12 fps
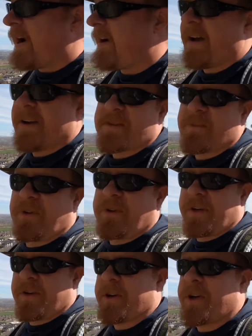has some
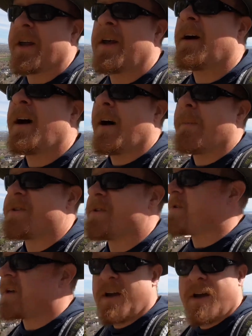really good
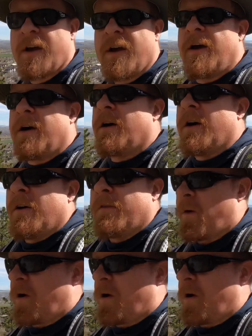options for